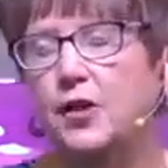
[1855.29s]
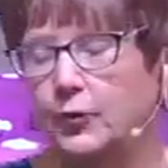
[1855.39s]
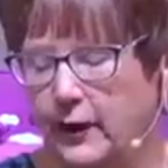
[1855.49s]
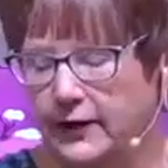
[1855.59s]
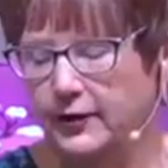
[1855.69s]
on
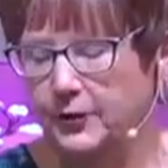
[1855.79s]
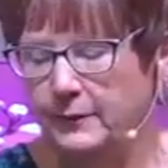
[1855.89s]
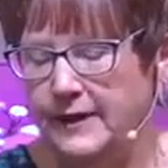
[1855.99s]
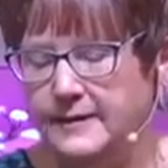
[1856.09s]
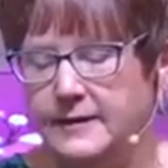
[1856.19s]
a regular
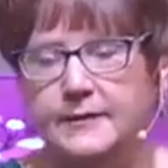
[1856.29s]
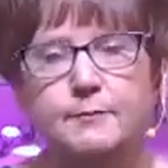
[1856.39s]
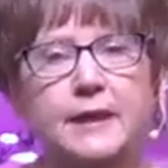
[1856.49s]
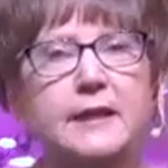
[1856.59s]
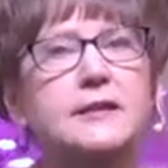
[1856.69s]
basis
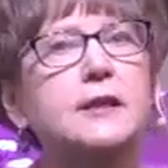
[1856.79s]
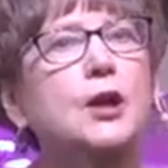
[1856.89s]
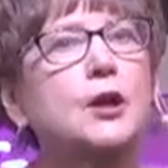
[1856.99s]
means